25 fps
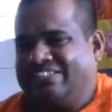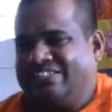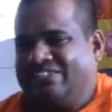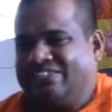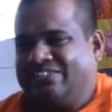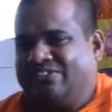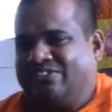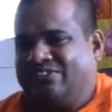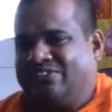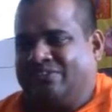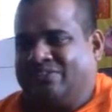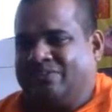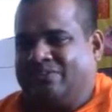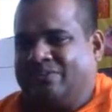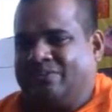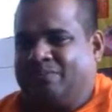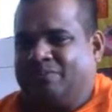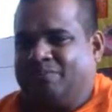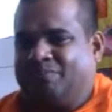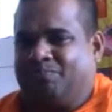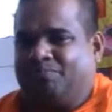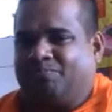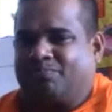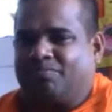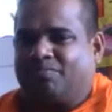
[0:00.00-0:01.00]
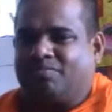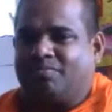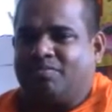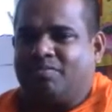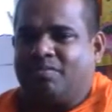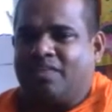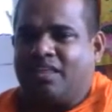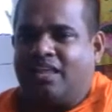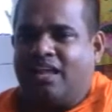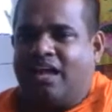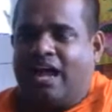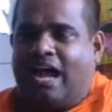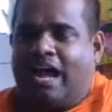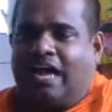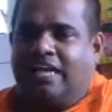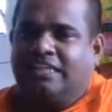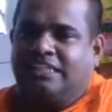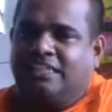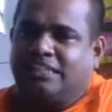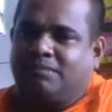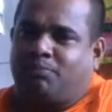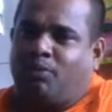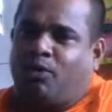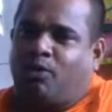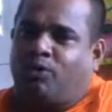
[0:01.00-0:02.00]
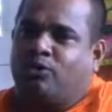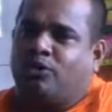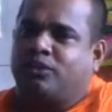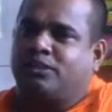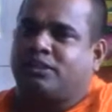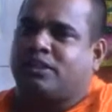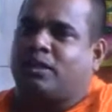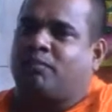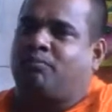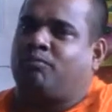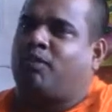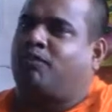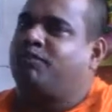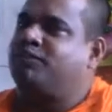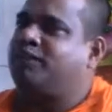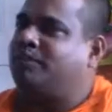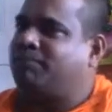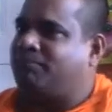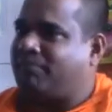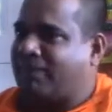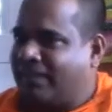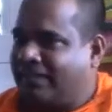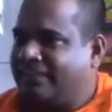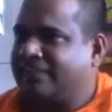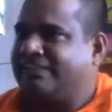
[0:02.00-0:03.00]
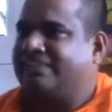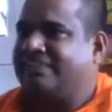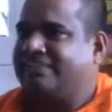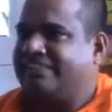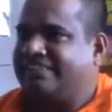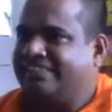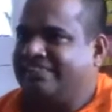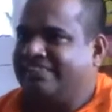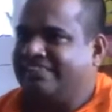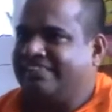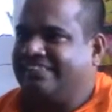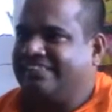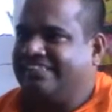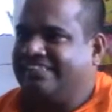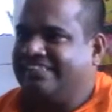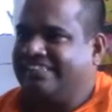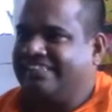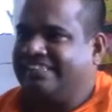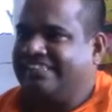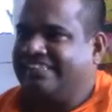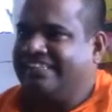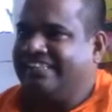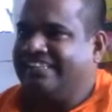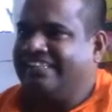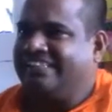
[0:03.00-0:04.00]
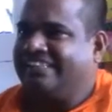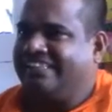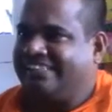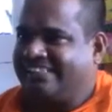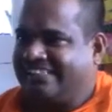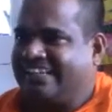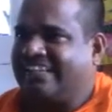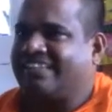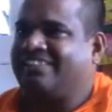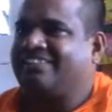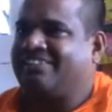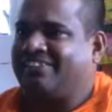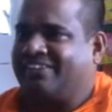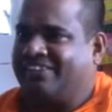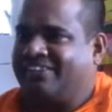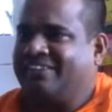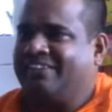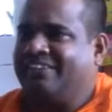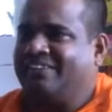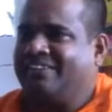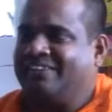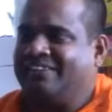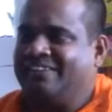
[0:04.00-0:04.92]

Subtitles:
So I spoke to some of the monks in this country.